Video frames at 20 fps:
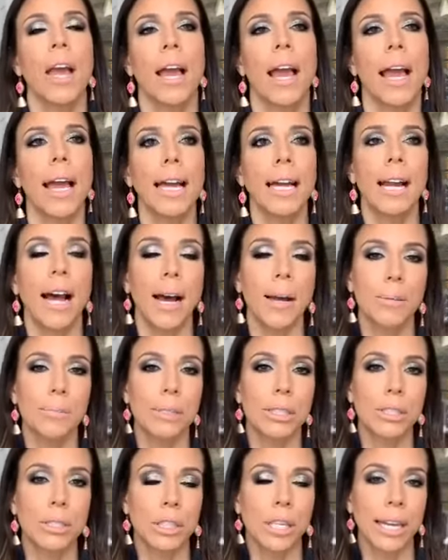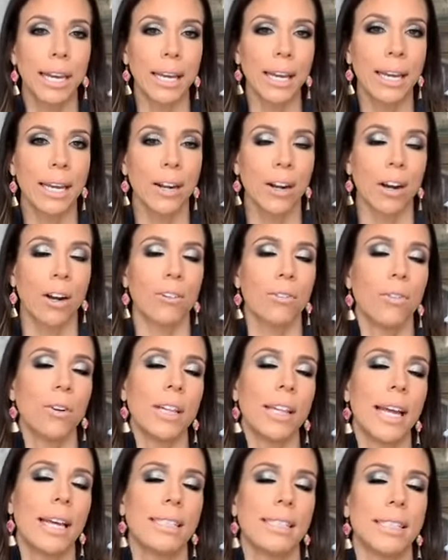And I'm kicking it off with
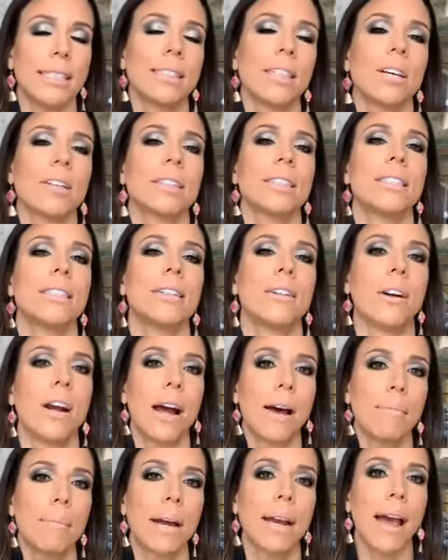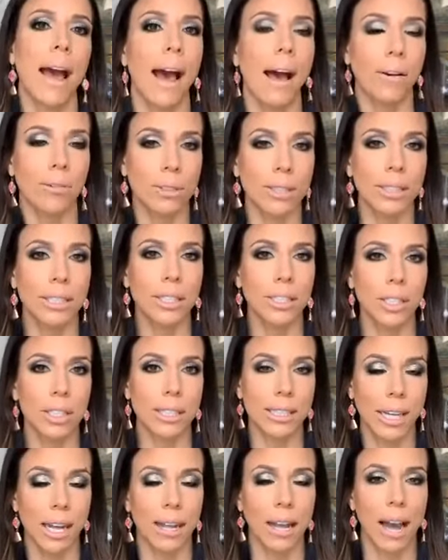a detox dinner at my house here in
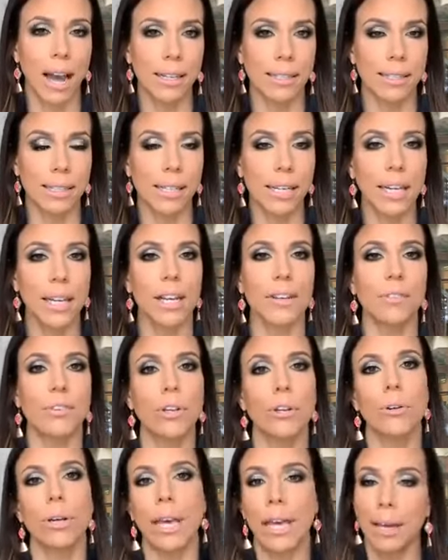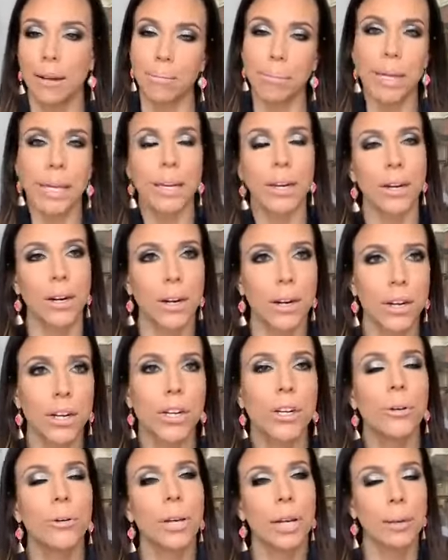Tallahassee. If you can't be here,
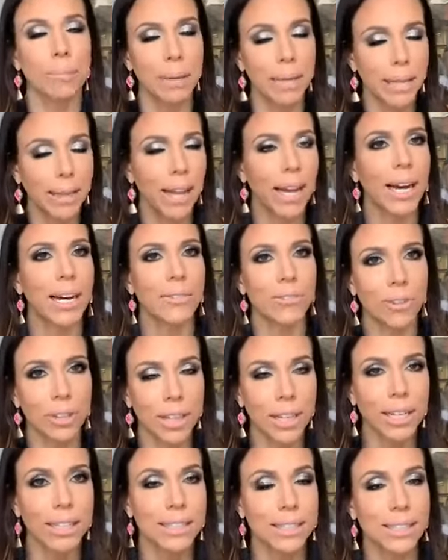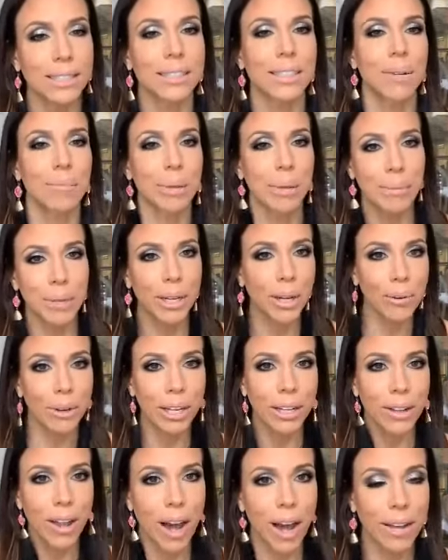you can be live with us, because I'm going to be
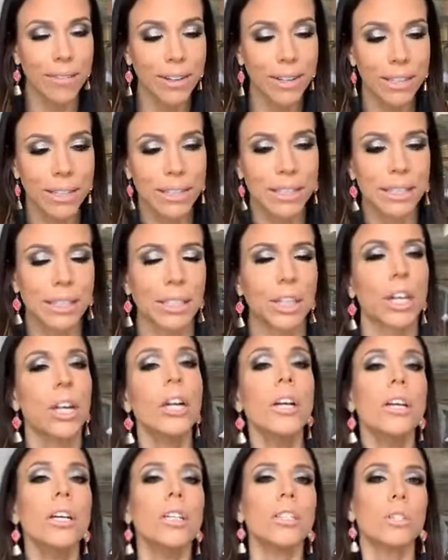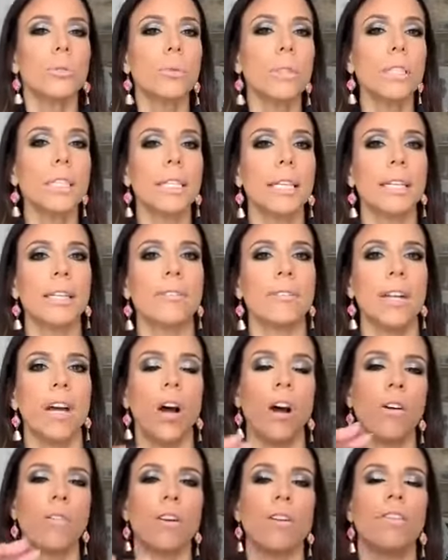going live at the dinner to really give an
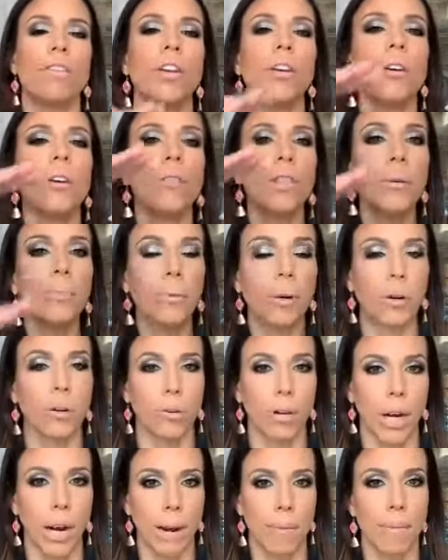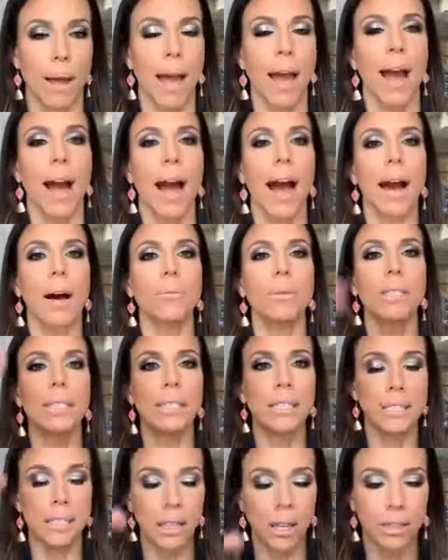overview of the program, how we
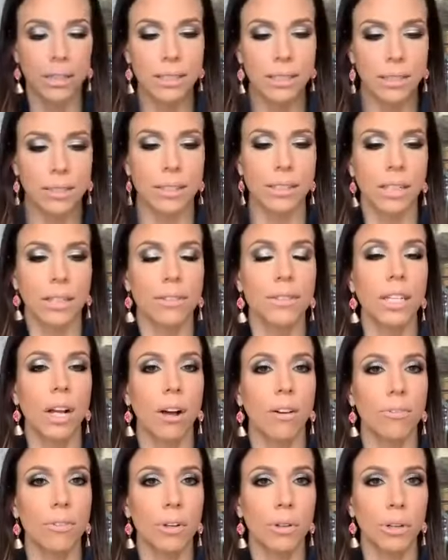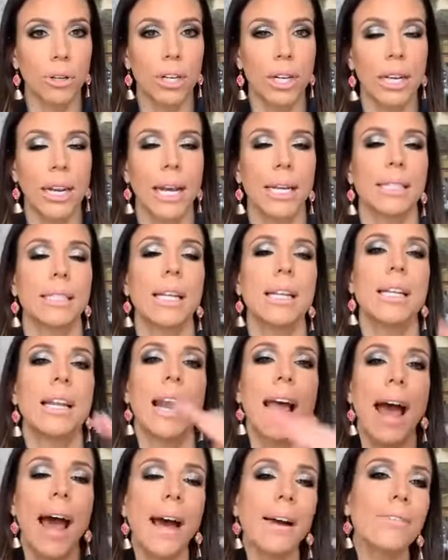detox ourselves off for 30 days. And
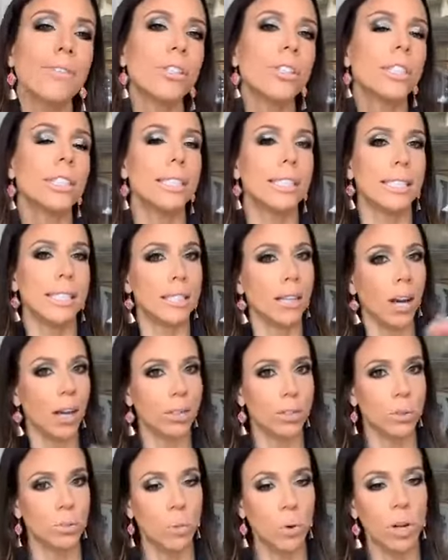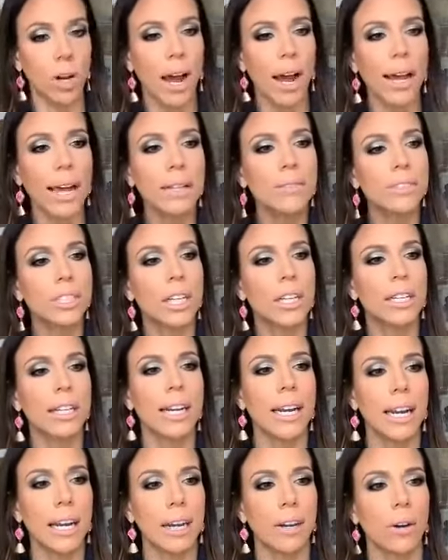then after the detox, what I have done
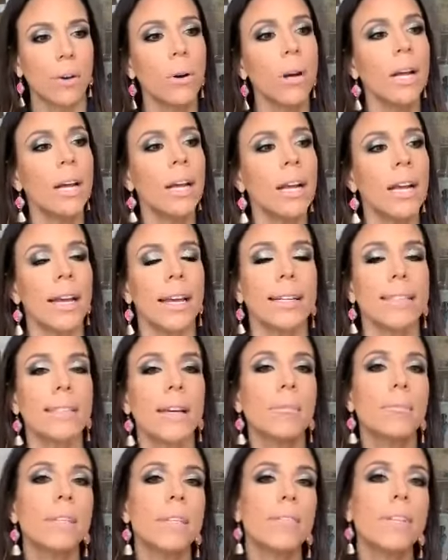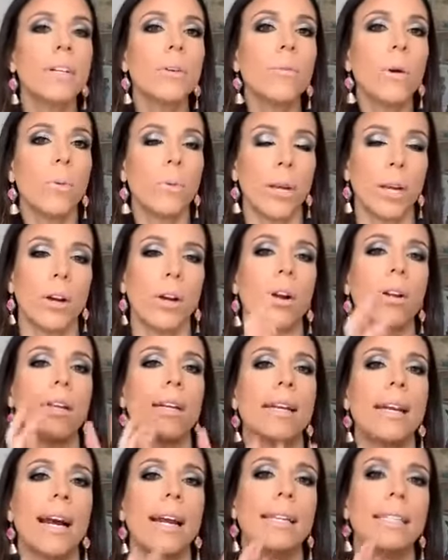now is I'm living what we call a
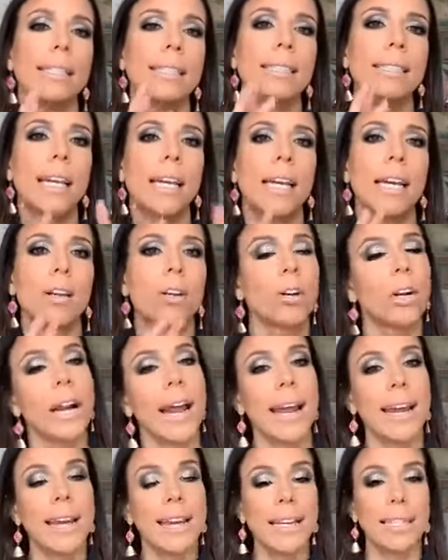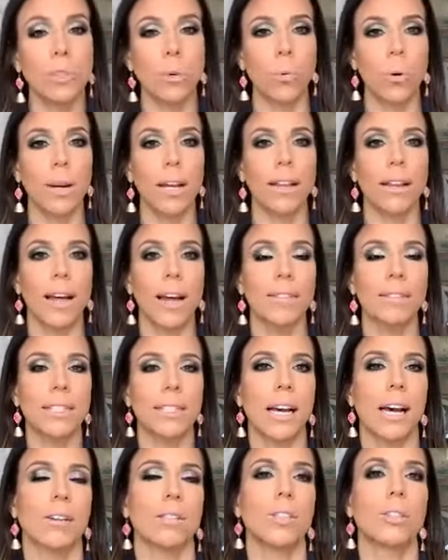90-10 or an 80-20
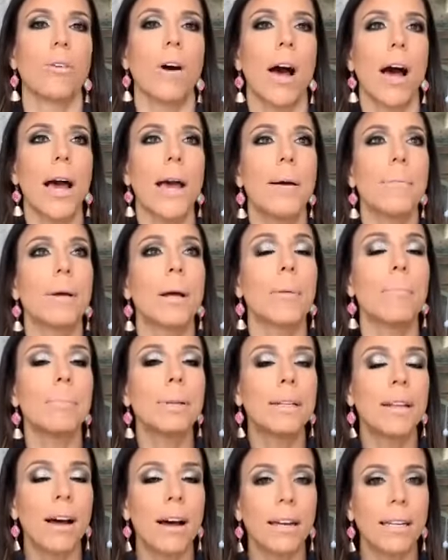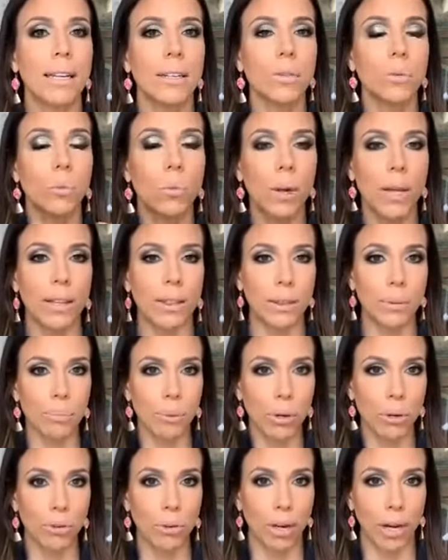lifestyle. So I am compliant with the
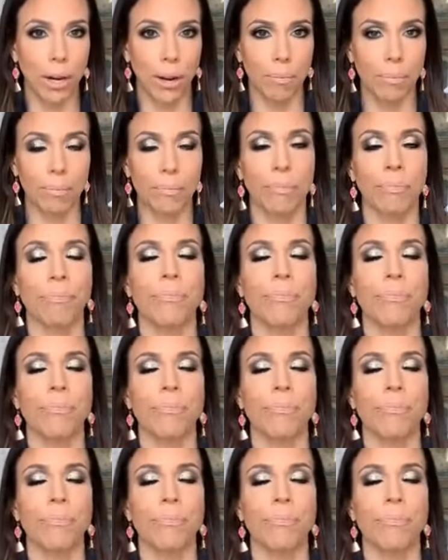program